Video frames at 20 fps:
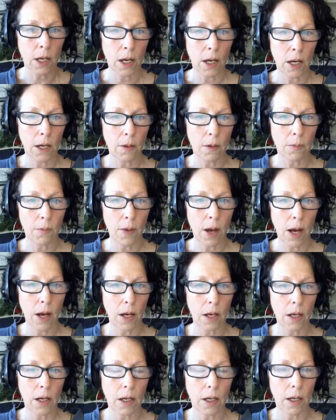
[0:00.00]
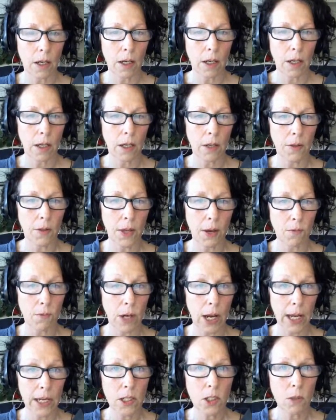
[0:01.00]
that
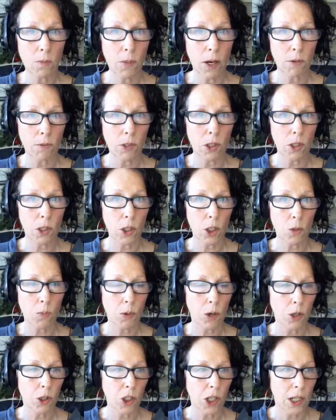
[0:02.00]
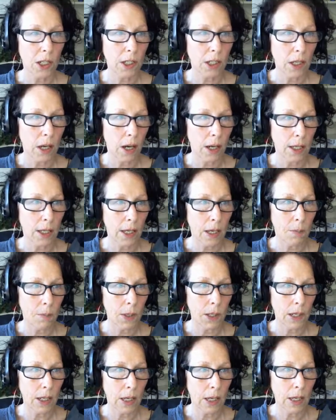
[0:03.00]
relate to my research project I keep
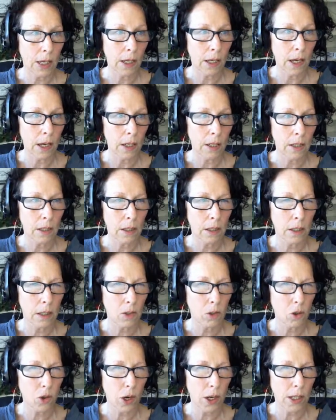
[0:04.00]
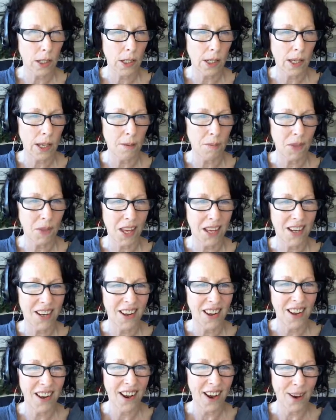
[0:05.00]
in here and try to keep that
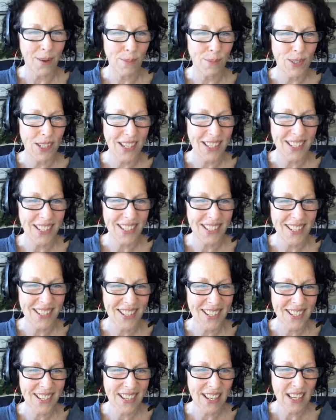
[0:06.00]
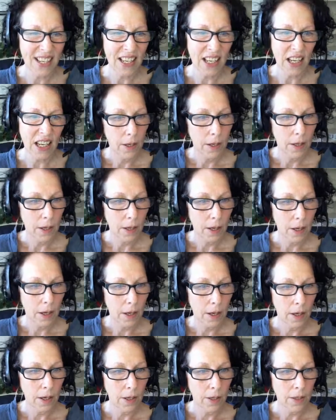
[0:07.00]
updated.
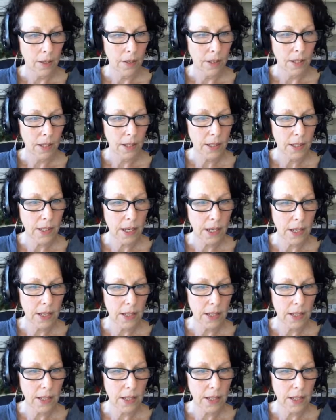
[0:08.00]
This